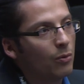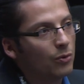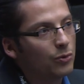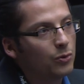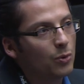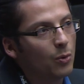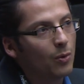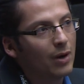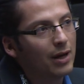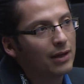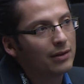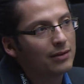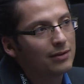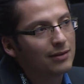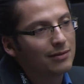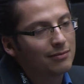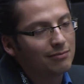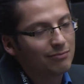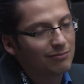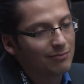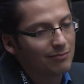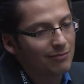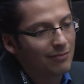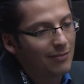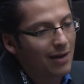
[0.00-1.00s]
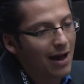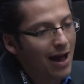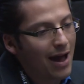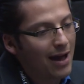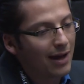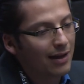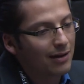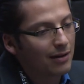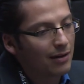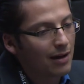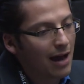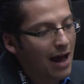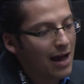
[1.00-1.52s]
To what?
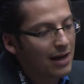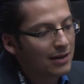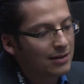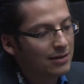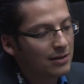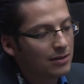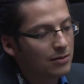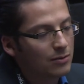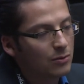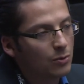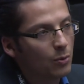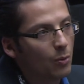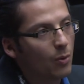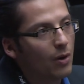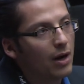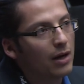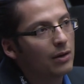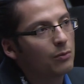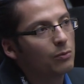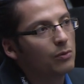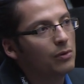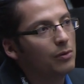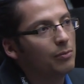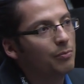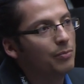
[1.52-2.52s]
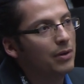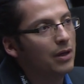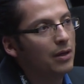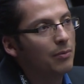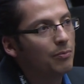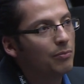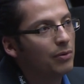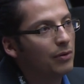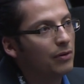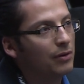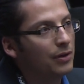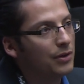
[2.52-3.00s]
Access to what will people